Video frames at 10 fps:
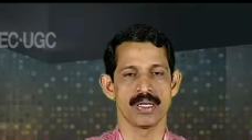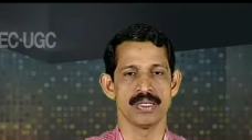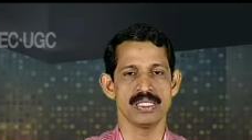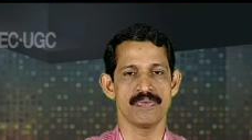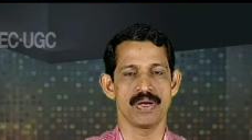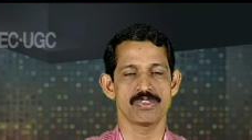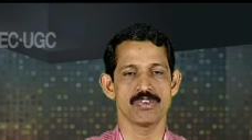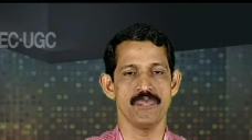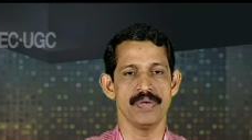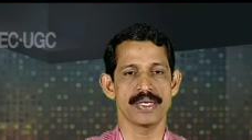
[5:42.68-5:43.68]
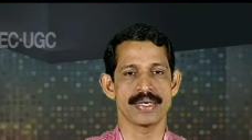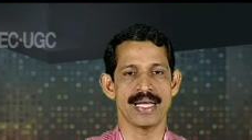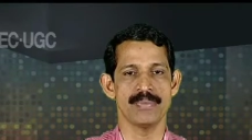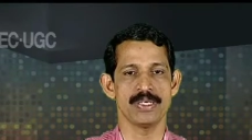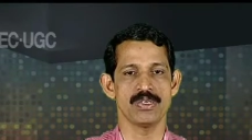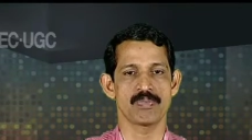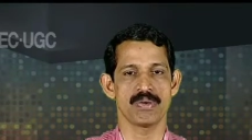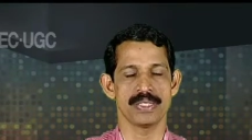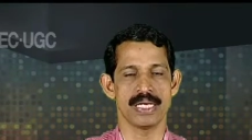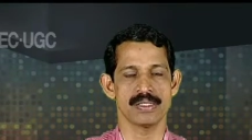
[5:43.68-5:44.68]
This philosophy came into
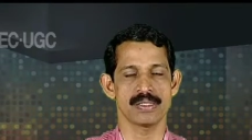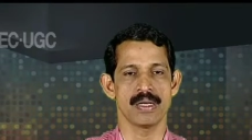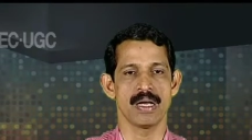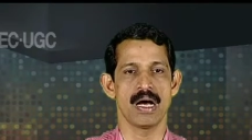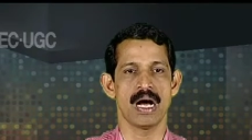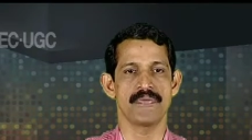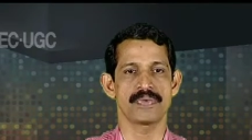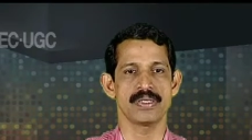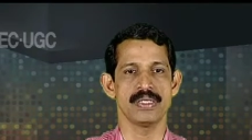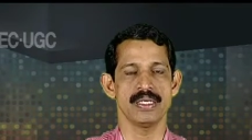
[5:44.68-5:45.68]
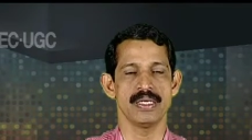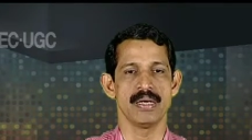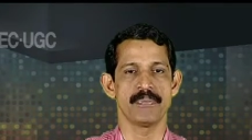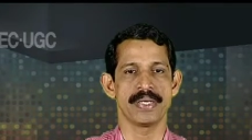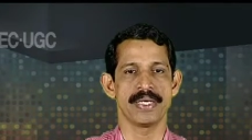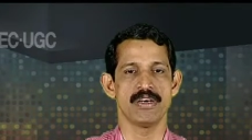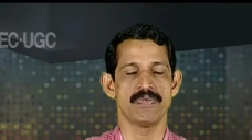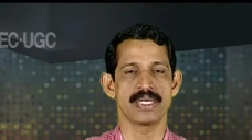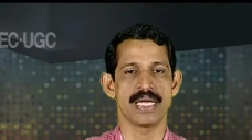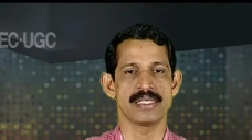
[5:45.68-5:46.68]
prominence after the period of
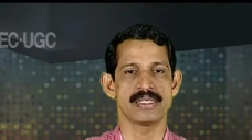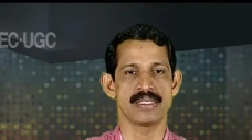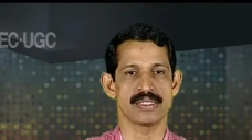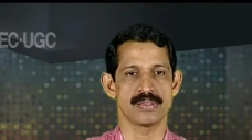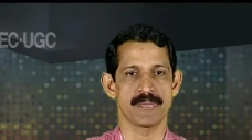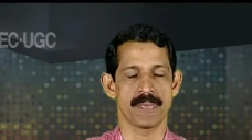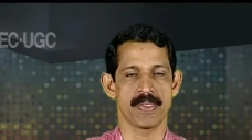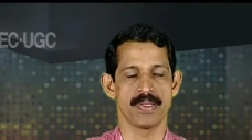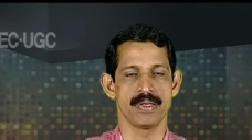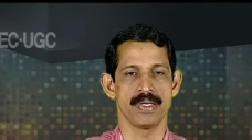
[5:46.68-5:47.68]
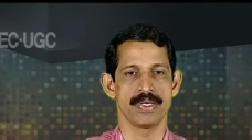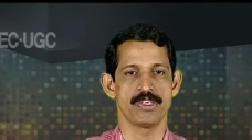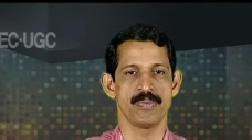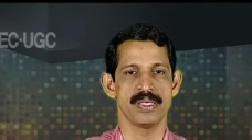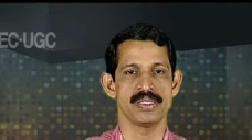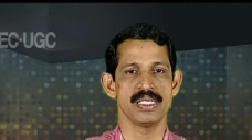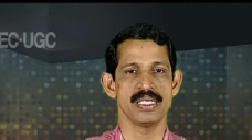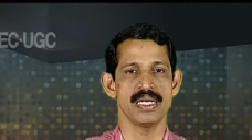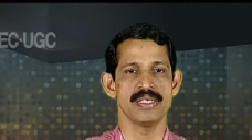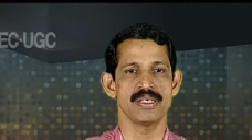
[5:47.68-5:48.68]
renaissance. Humanistic
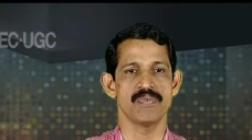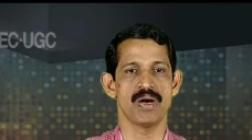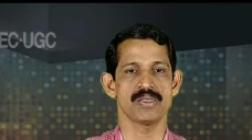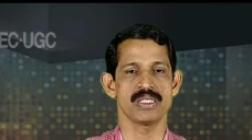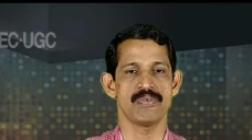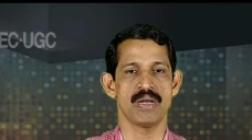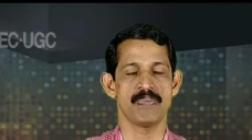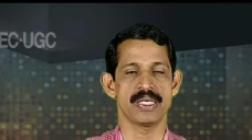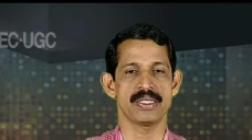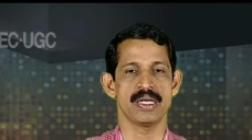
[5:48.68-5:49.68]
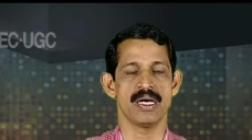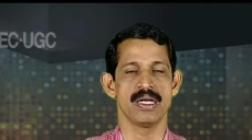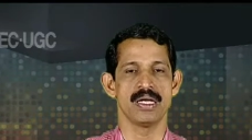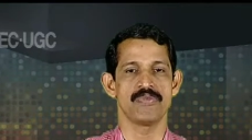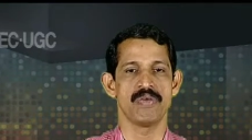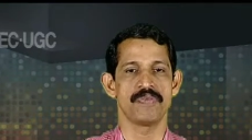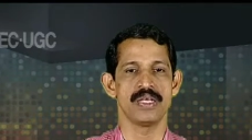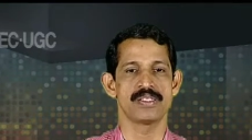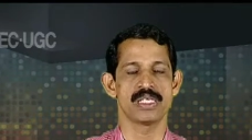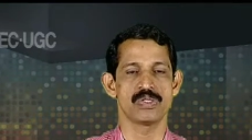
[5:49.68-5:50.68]
realism was developed in the
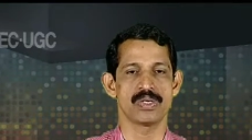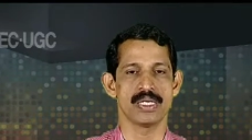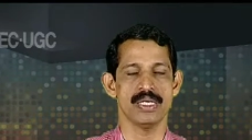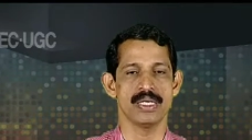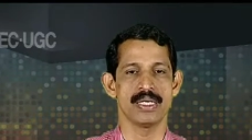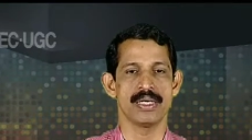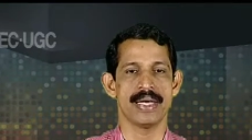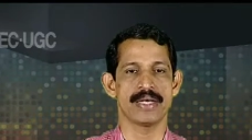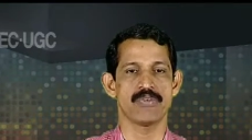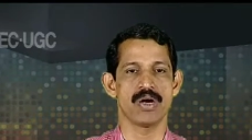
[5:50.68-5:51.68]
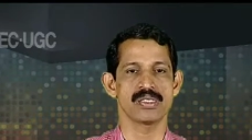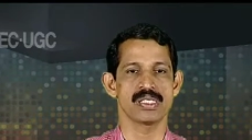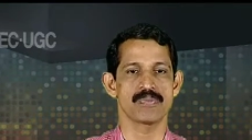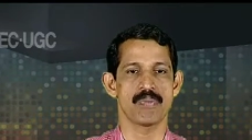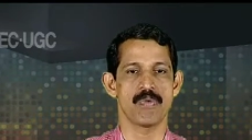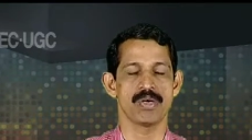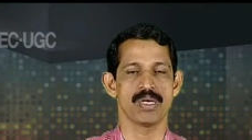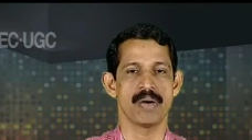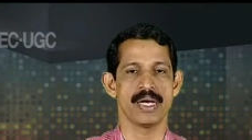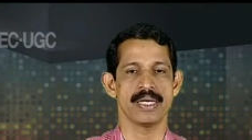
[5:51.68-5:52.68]
15th century and was propounded
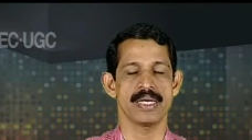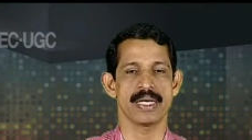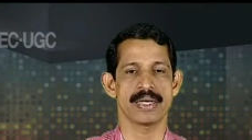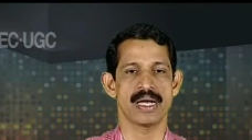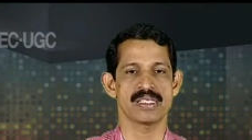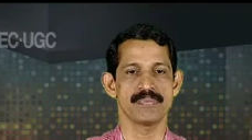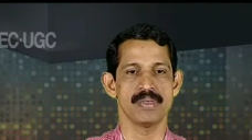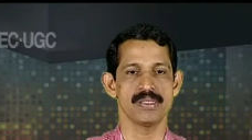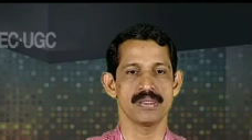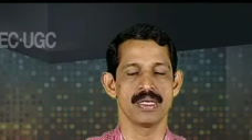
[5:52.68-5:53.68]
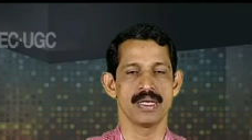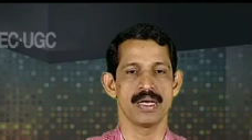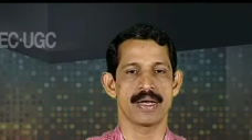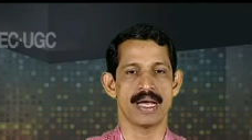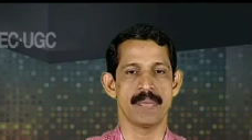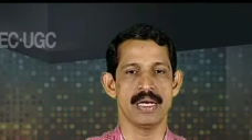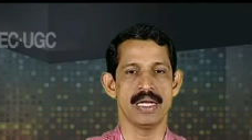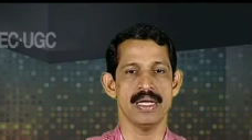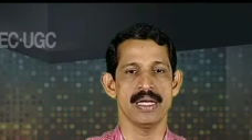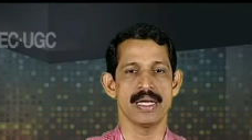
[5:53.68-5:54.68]
by Erasmus,
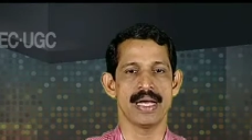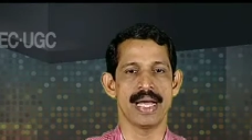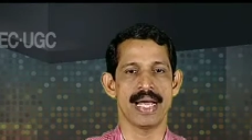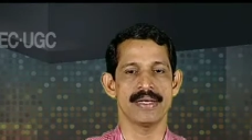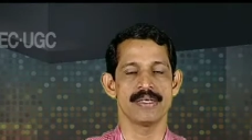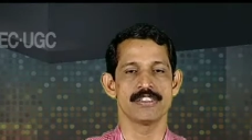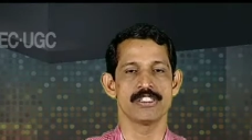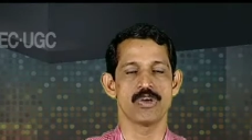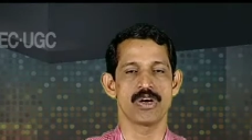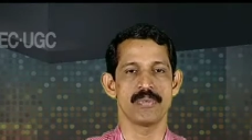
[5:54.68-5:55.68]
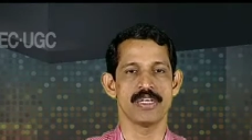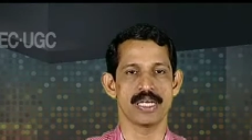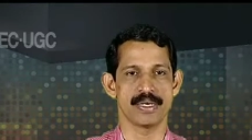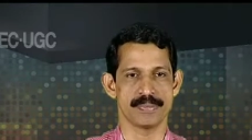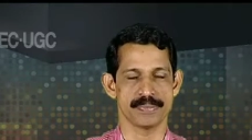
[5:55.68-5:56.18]
Rabelais and John Milton.